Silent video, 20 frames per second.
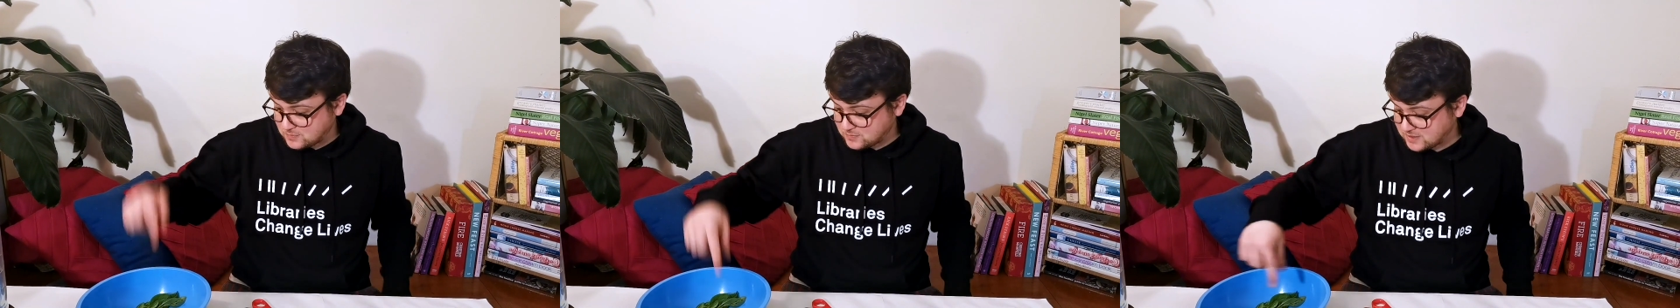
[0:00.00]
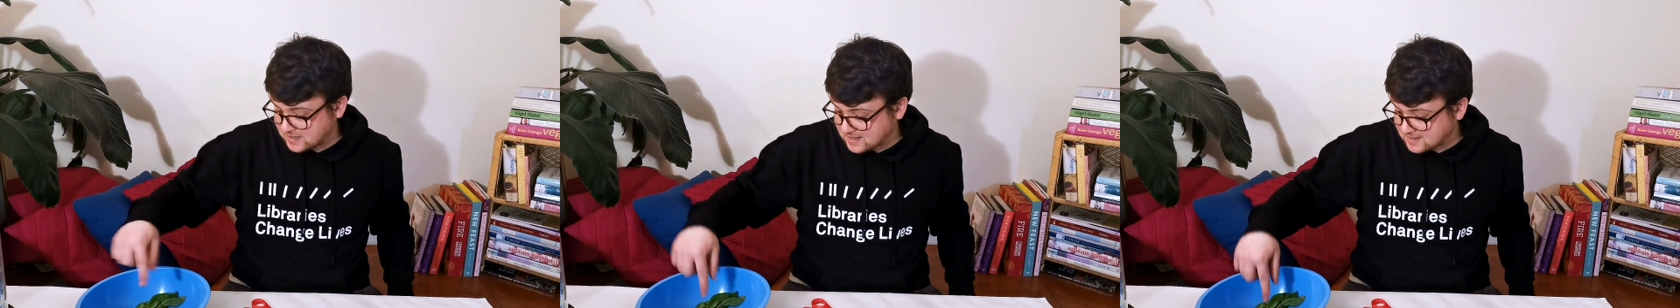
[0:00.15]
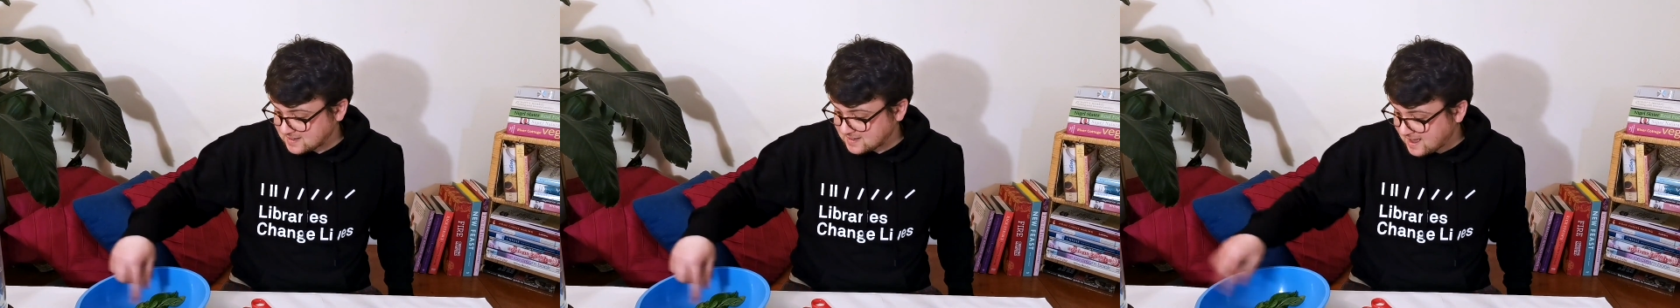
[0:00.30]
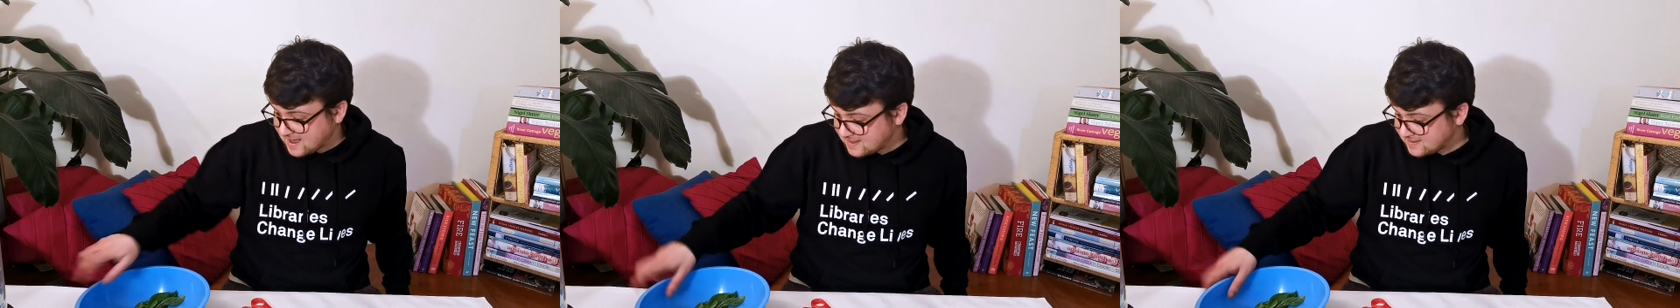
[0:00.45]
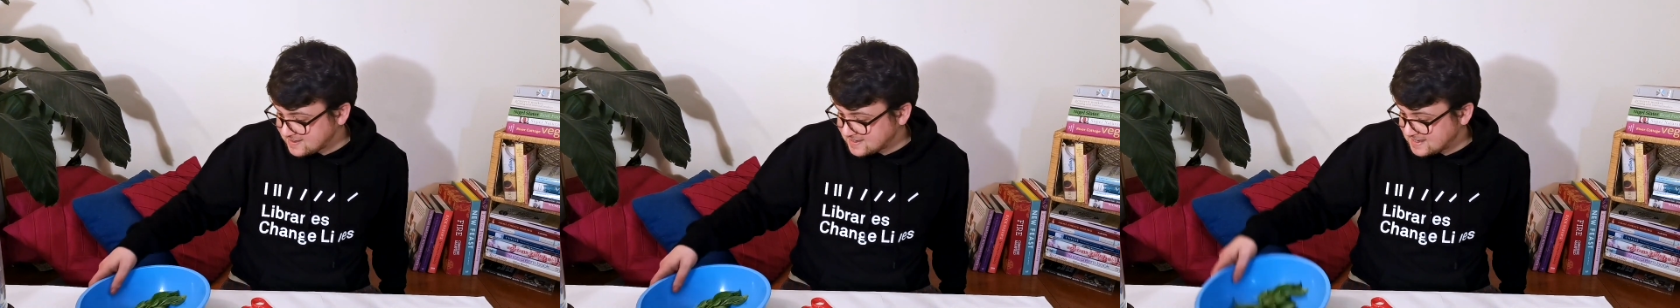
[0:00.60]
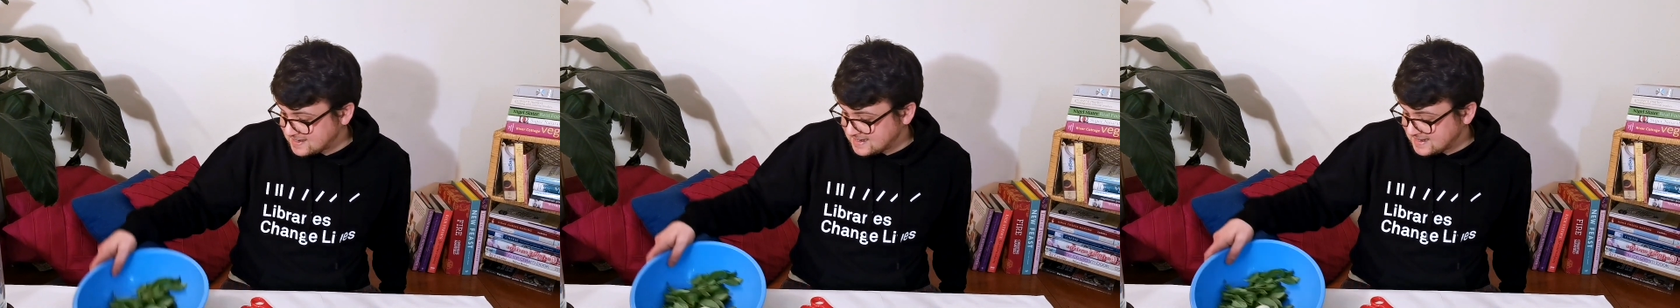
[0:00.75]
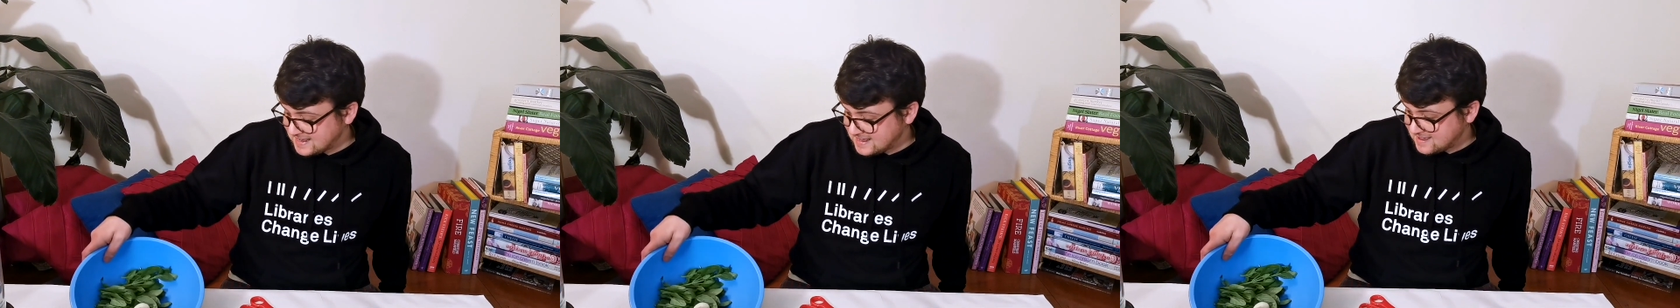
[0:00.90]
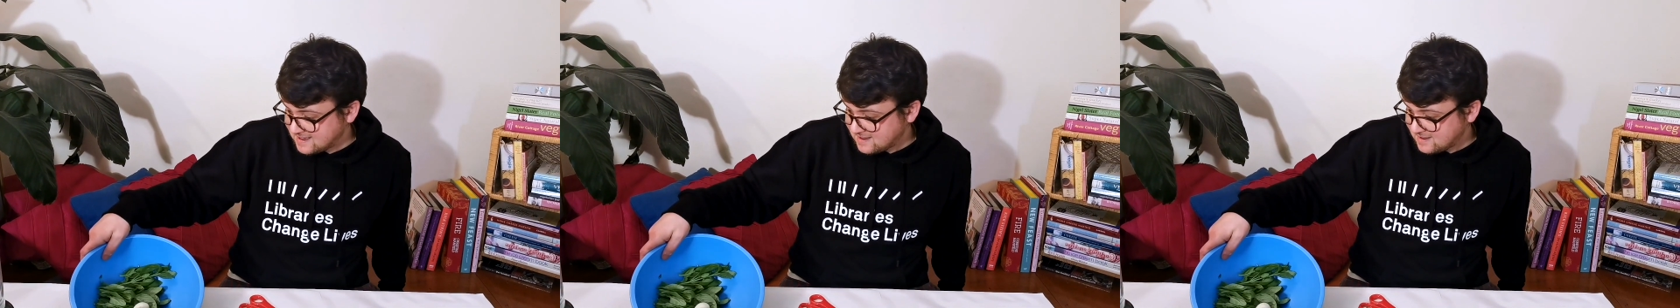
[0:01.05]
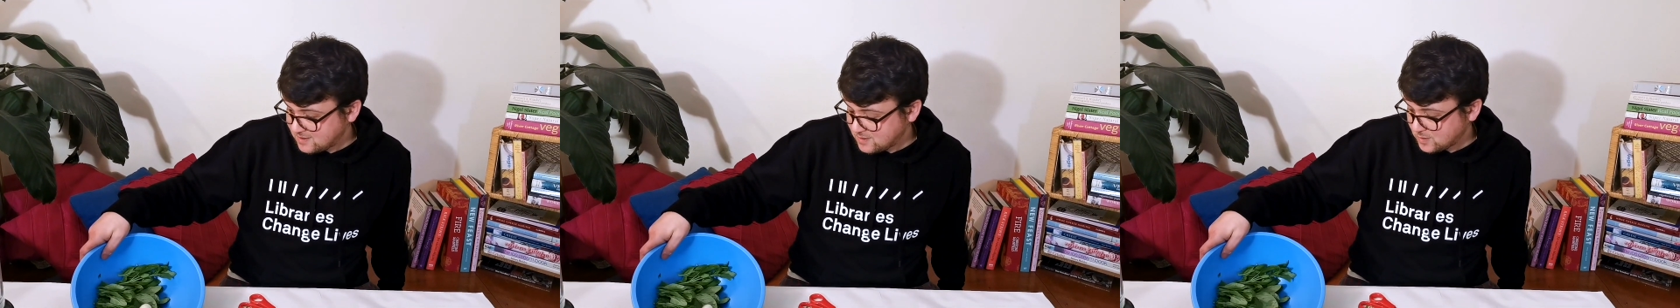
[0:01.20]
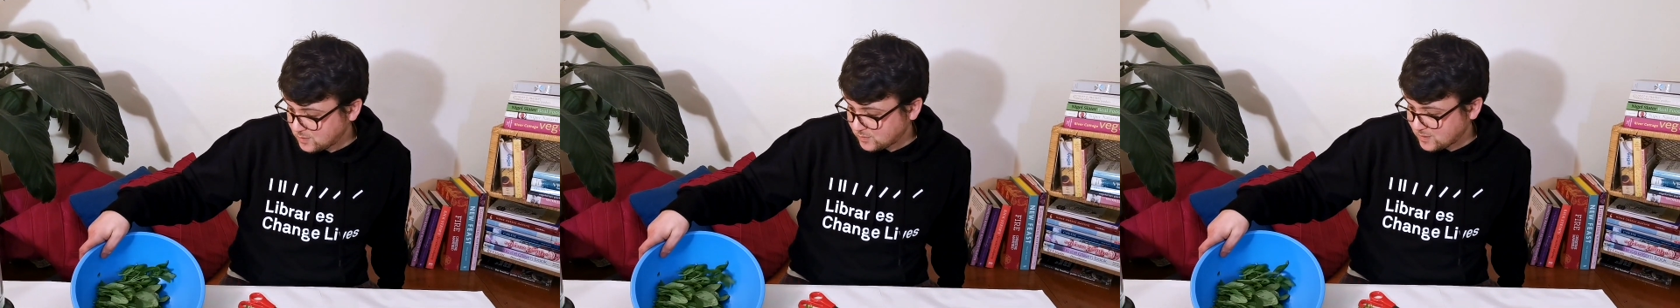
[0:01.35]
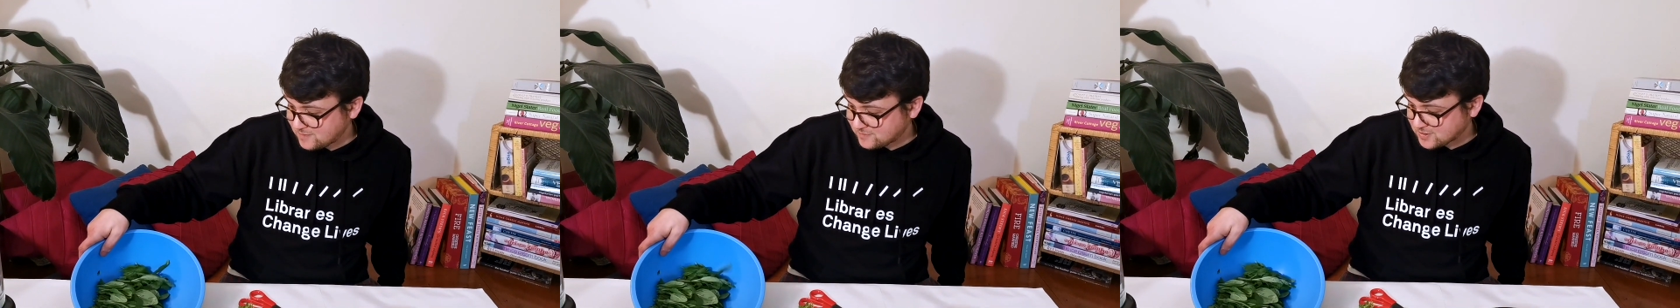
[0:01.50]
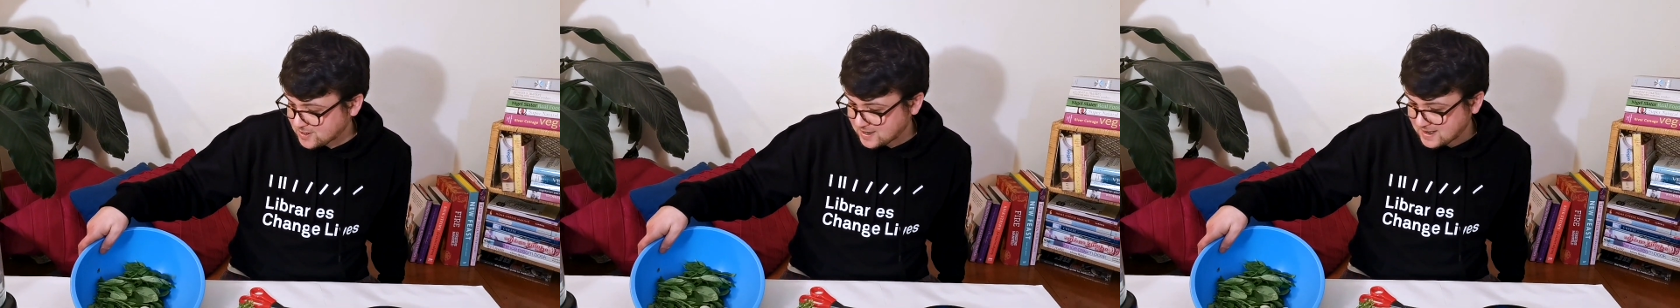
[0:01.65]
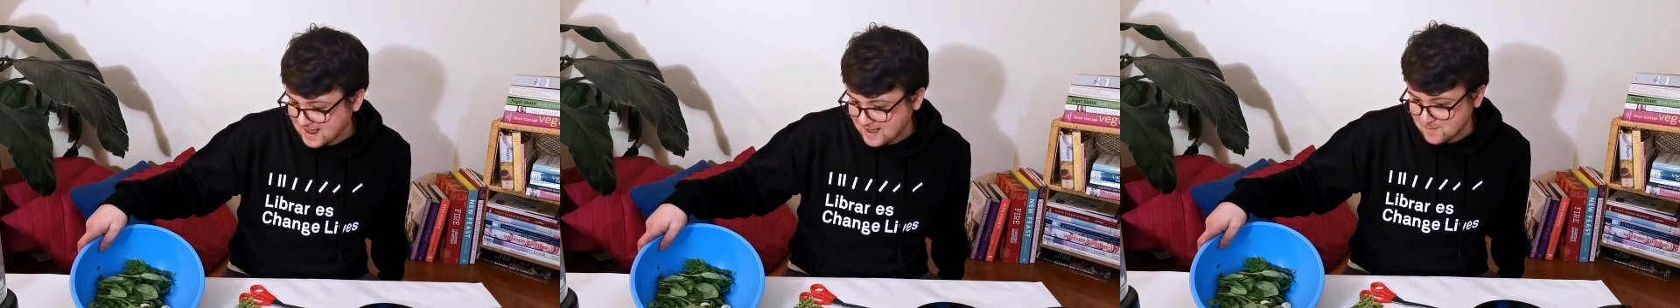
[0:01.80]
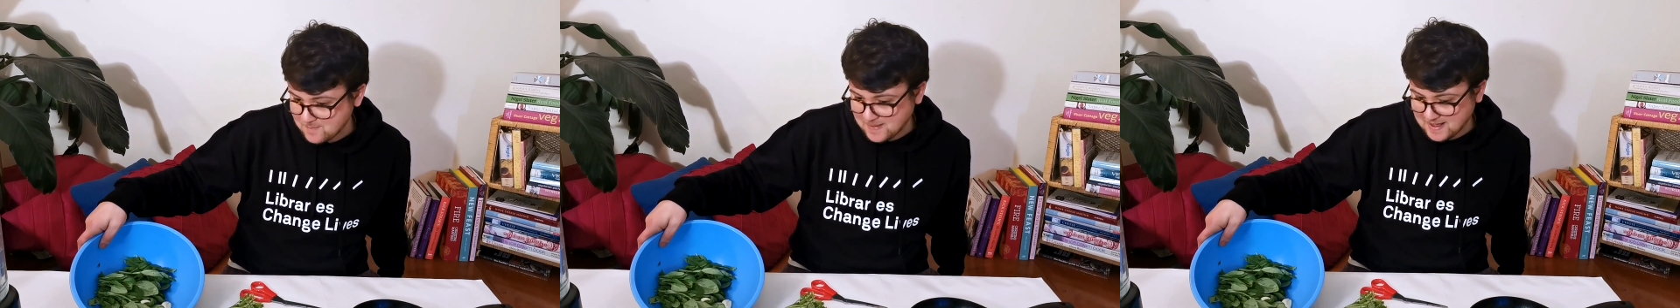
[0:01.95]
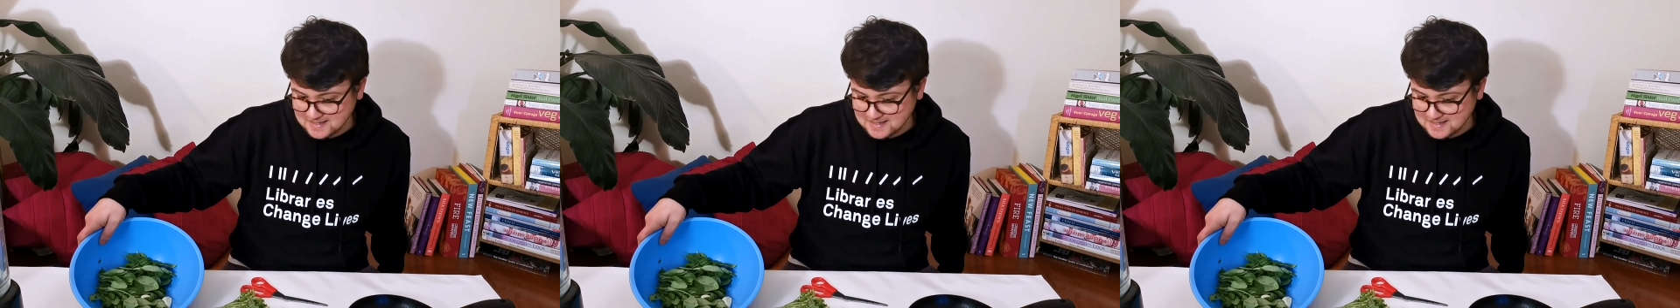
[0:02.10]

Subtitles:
so we've got our garlic in here, we've got our